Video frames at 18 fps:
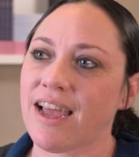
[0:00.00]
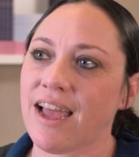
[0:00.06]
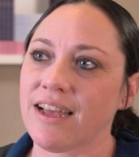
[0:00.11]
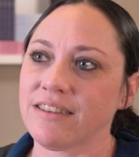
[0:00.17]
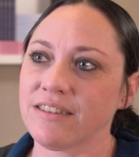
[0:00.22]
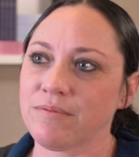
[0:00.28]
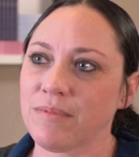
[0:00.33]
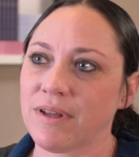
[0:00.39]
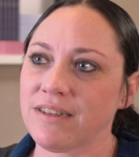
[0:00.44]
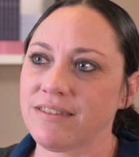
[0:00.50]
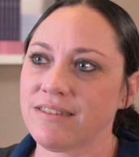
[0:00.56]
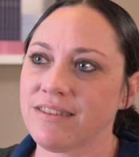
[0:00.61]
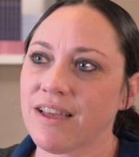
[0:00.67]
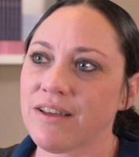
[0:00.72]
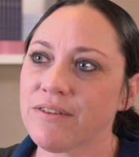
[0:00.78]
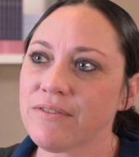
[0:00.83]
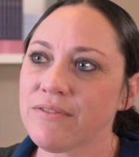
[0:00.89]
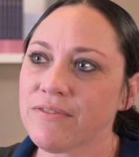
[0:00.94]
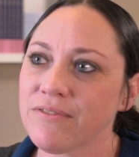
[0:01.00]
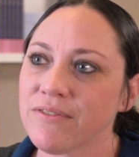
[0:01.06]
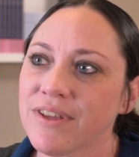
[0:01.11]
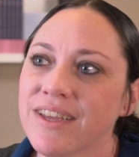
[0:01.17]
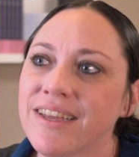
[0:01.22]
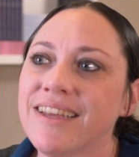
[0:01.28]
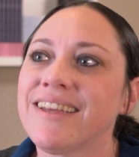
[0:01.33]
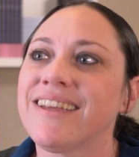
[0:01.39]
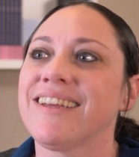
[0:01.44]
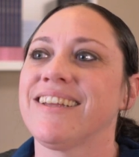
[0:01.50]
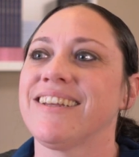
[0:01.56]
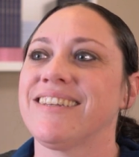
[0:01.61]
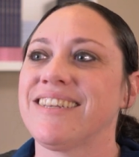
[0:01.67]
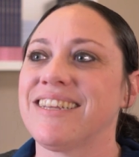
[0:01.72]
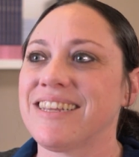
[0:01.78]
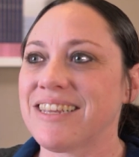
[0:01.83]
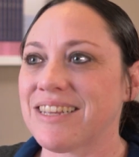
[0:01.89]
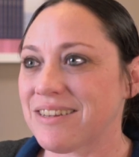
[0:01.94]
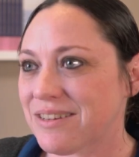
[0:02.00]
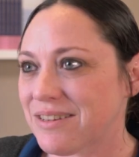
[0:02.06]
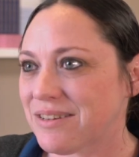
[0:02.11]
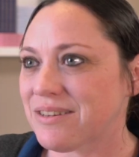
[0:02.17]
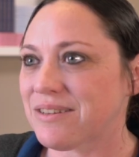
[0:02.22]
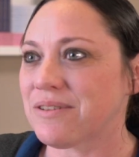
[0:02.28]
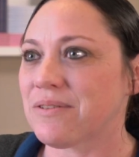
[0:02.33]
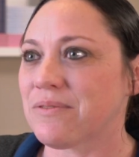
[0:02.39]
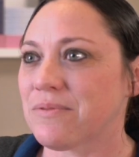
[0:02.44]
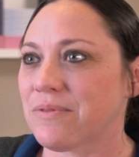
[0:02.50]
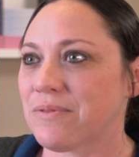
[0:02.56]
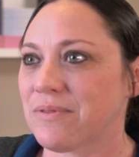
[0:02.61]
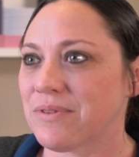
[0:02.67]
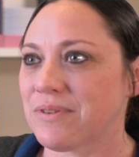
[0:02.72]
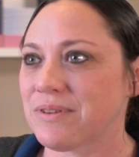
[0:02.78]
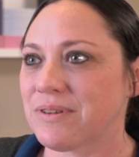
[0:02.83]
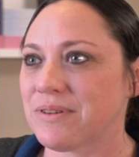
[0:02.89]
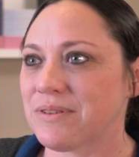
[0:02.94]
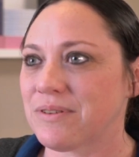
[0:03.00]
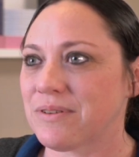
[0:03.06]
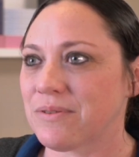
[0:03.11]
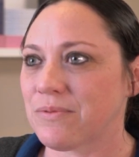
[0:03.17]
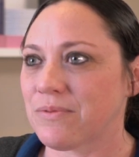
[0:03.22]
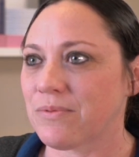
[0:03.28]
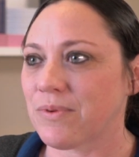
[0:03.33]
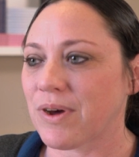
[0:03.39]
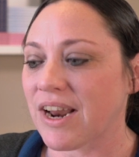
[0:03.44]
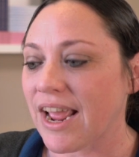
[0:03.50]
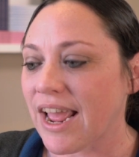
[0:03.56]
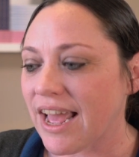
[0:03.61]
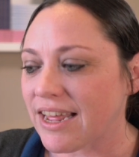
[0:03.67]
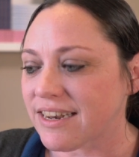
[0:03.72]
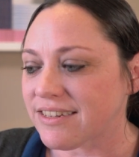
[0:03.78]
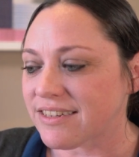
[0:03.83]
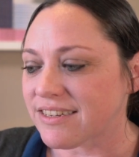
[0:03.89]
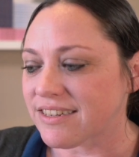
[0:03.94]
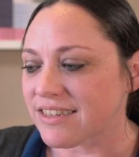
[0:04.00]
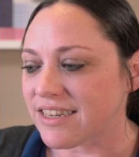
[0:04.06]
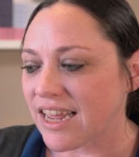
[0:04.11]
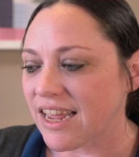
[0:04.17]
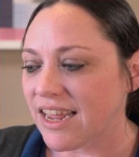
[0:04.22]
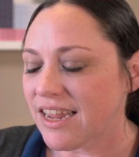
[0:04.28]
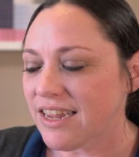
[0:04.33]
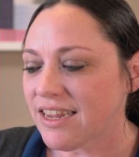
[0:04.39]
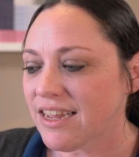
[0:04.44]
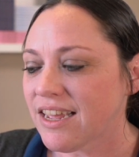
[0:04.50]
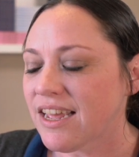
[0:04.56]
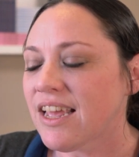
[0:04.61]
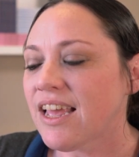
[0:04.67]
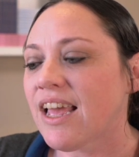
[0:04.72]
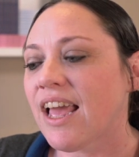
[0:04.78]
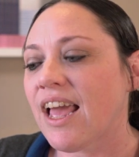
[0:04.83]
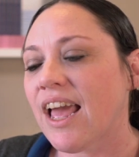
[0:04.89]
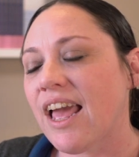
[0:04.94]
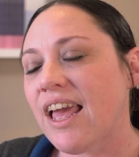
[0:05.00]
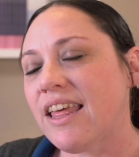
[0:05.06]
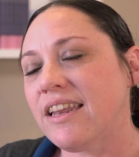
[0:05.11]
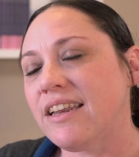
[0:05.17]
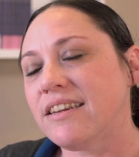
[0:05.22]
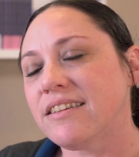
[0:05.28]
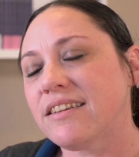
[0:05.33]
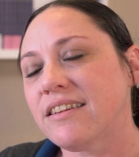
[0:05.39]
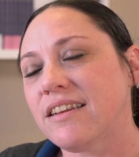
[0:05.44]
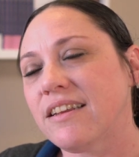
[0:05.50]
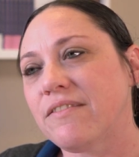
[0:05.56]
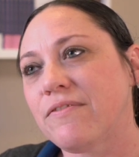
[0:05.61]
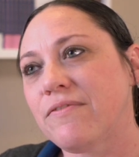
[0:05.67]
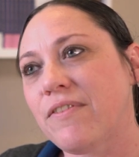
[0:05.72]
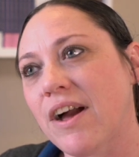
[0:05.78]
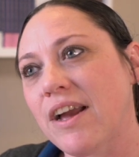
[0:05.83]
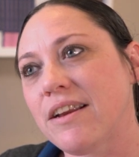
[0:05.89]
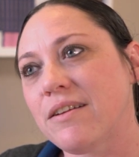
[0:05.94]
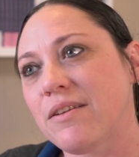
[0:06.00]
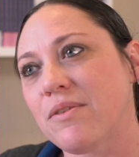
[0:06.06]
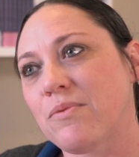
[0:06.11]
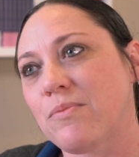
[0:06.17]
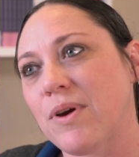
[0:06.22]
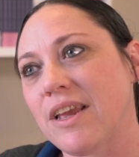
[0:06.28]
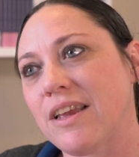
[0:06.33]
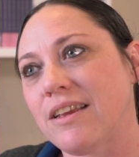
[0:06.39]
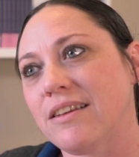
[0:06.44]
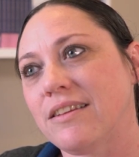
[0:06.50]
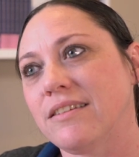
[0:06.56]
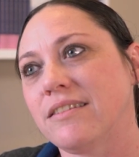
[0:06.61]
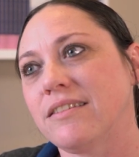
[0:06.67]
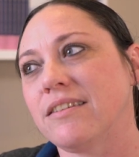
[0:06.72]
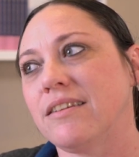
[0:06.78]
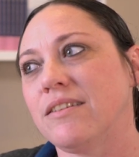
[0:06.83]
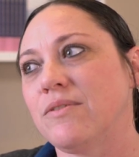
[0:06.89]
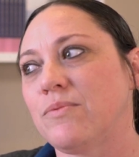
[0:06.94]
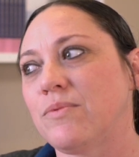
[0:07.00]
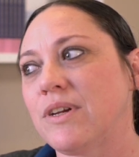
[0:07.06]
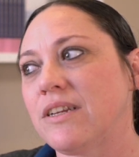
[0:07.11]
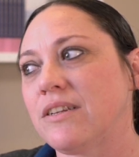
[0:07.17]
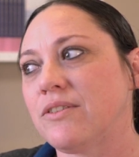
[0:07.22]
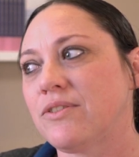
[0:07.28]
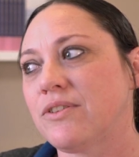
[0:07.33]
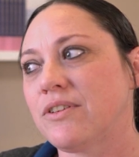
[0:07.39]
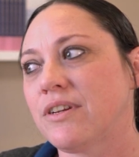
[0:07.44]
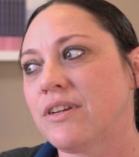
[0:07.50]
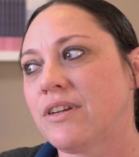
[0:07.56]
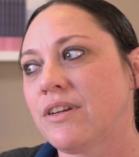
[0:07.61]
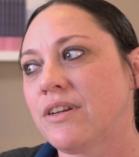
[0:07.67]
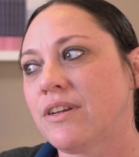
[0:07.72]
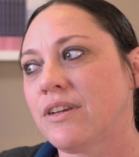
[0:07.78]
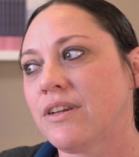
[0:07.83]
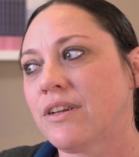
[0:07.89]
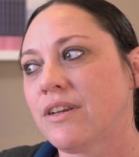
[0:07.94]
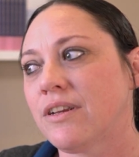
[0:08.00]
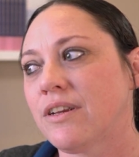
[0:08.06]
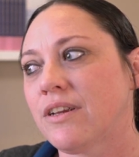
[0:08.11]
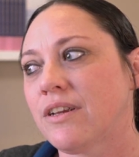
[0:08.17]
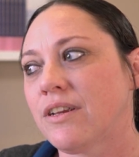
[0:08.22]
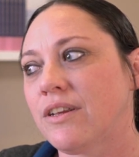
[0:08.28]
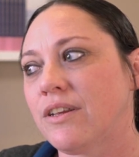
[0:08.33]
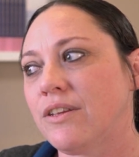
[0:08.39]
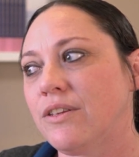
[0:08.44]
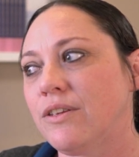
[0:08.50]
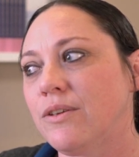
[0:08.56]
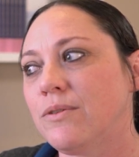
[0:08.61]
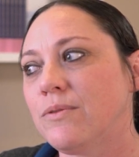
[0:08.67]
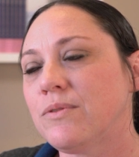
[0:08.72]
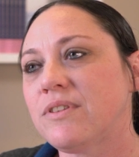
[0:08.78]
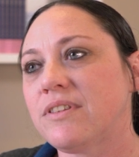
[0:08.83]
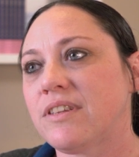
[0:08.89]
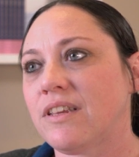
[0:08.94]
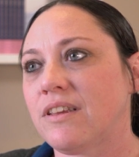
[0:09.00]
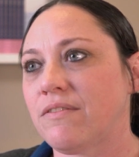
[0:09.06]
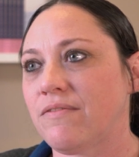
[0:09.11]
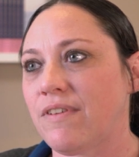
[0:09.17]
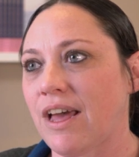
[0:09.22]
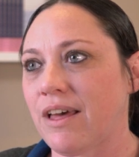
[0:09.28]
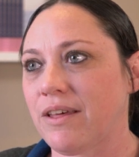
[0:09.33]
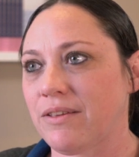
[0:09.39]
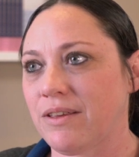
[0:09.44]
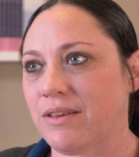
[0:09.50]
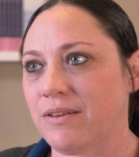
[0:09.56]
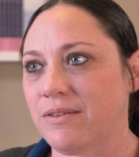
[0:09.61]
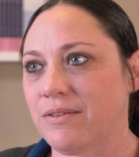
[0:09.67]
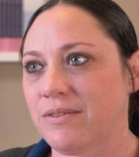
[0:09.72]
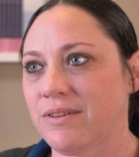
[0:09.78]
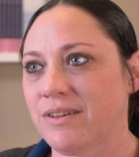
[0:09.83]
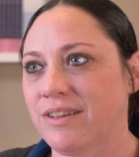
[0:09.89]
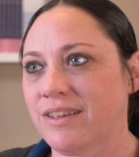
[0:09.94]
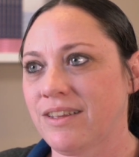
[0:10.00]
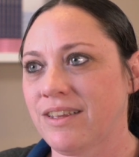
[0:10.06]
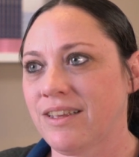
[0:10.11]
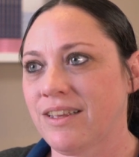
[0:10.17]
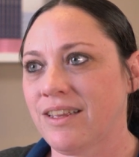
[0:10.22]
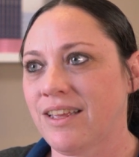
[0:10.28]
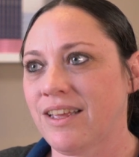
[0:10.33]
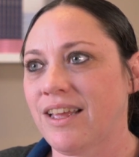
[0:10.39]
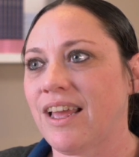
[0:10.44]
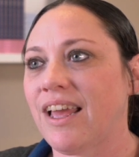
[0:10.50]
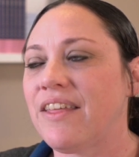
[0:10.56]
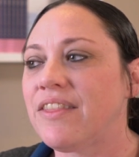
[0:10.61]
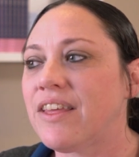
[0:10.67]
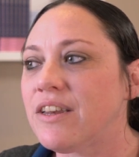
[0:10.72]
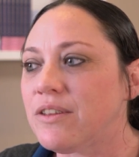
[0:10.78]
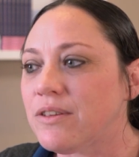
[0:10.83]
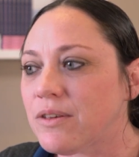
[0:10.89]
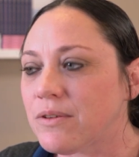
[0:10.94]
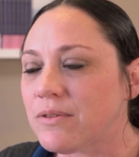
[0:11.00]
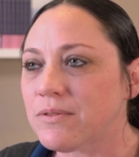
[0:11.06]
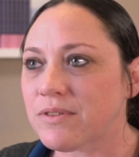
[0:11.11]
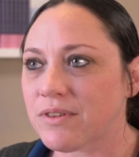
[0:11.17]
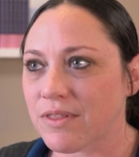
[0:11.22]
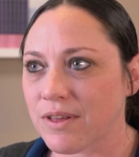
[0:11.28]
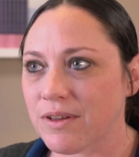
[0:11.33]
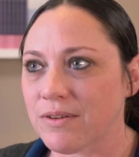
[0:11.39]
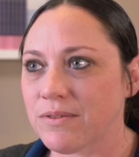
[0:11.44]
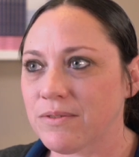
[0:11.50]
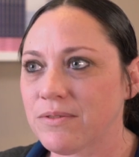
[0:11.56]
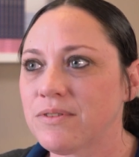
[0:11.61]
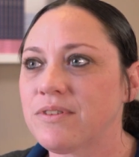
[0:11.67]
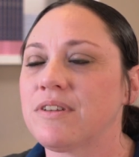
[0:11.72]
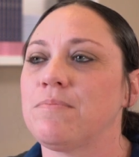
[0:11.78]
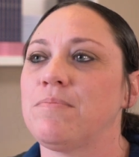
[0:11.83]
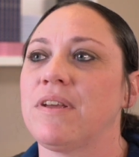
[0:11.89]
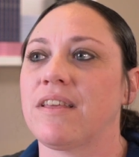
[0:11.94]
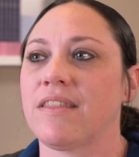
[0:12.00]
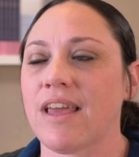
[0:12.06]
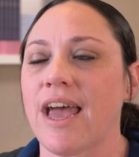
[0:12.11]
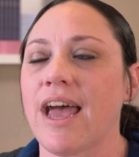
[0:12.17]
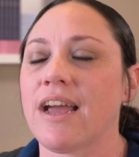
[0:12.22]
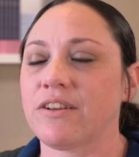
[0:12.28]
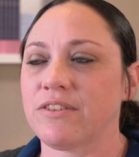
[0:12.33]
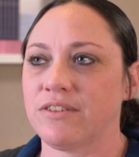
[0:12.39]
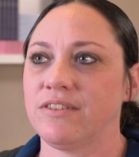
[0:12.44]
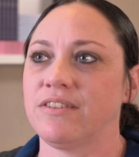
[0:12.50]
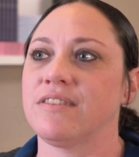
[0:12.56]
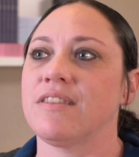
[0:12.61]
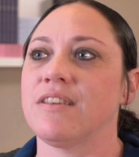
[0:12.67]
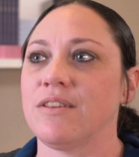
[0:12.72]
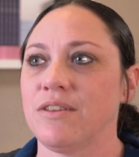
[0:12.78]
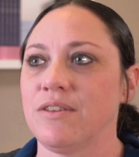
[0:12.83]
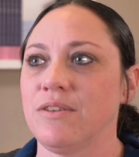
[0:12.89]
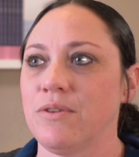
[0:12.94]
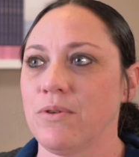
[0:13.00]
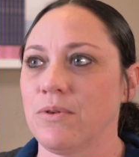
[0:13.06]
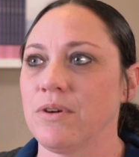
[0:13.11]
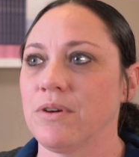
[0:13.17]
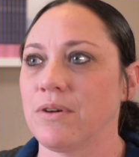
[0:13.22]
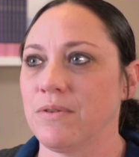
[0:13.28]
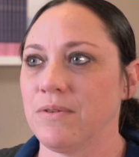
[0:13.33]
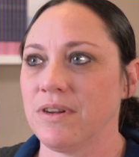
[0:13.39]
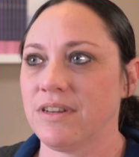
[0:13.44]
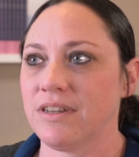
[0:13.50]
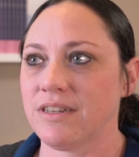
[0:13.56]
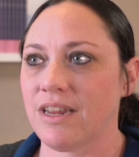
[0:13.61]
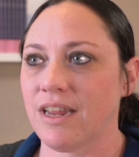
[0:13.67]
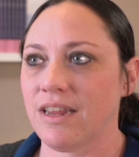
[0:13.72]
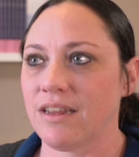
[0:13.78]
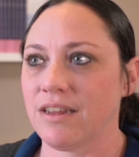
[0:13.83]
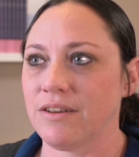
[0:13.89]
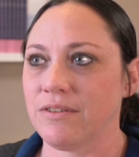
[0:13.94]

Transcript: to ask myself to get to what I had to say, and find the ways in which you see value, and then use those to pick the actions that you're going to take